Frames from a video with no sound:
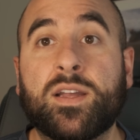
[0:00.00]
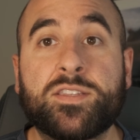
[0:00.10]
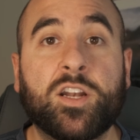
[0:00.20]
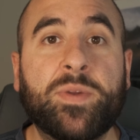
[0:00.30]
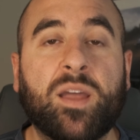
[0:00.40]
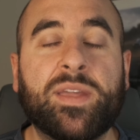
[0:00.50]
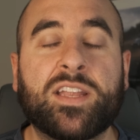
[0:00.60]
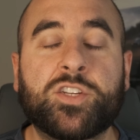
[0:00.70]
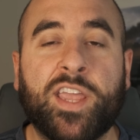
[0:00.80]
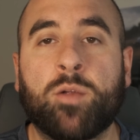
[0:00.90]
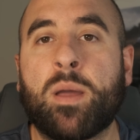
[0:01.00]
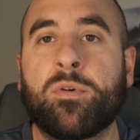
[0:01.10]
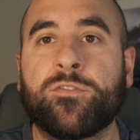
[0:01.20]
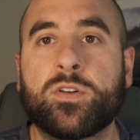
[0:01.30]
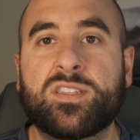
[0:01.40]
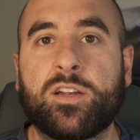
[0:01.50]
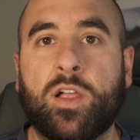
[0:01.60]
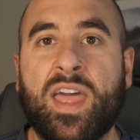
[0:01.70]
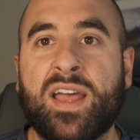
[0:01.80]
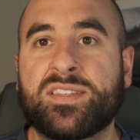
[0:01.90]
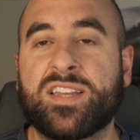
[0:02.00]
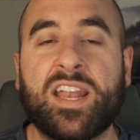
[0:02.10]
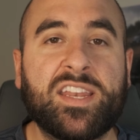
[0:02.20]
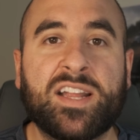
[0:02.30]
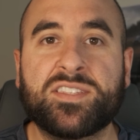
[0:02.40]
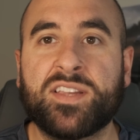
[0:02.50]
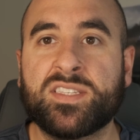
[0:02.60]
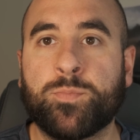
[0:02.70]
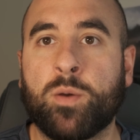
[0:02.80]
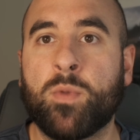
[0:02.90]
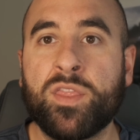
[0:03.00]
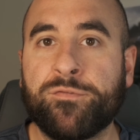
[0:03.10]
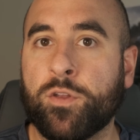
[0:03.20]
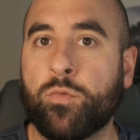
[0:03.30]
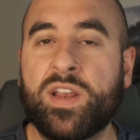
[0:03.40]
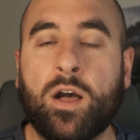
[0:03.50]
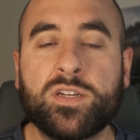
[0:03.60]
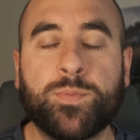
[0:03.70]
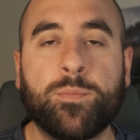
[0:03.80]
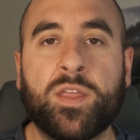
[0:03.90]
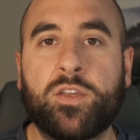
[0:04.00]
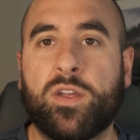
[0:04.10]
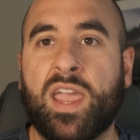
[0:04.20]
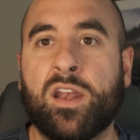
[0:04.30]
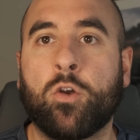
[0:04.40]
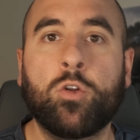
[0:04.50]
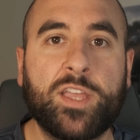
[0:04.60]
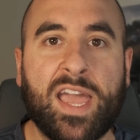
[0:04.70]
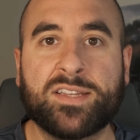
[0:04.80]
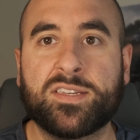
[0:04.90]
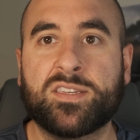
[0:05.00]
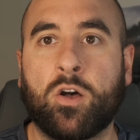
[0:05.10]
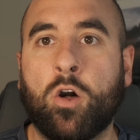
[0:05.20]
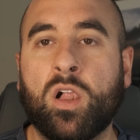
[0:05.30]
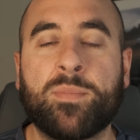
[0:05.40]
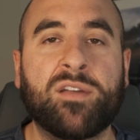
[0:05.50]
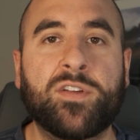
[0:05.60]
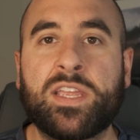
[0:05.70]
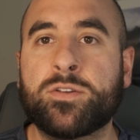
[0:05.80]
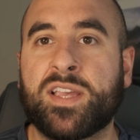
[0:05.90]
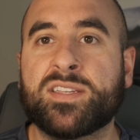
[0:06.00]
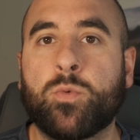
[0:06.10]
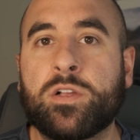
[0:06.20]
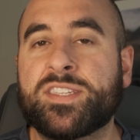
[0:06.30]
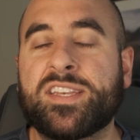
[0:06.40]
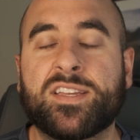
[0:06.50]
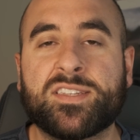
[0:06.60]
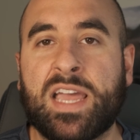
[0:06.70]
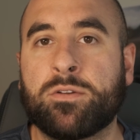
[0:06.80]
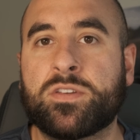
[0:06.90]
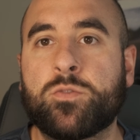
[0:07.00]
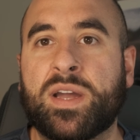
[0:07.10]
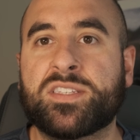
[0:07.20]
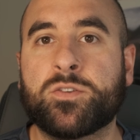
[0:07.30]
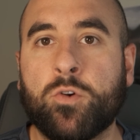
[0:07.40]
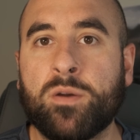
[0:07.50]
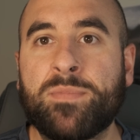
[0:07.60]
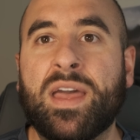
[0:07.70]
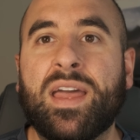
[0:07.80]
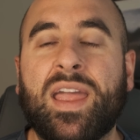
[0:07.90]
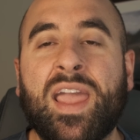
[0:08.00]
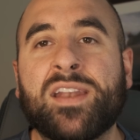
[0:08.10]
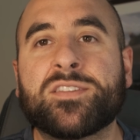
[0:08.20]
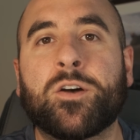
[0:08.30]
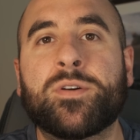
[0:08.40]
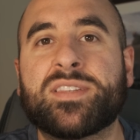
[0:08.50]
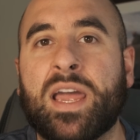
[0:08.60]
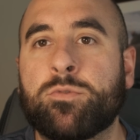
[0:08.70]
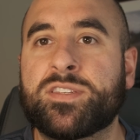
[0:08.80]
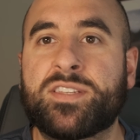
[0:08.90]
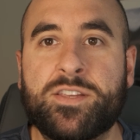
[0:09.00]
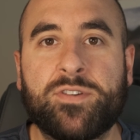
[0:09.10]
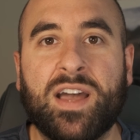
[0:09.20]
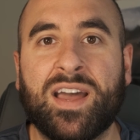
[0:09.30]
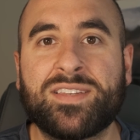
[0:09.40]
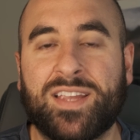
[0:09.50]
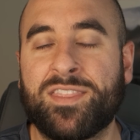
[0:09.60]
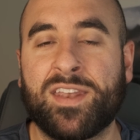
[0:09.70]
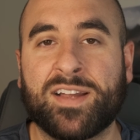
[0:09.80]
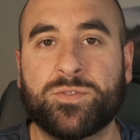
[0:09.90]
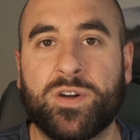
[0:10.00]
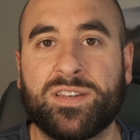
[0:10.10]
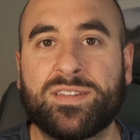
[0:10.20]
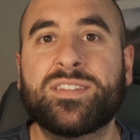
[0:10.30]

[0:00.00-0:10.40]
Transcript: Consider becoming a channel member for as little as 99 cents per month. For $3 per month, you can gain early access to all of my videos, as well as a discount to my store. And as always, I will see you guys in the next one.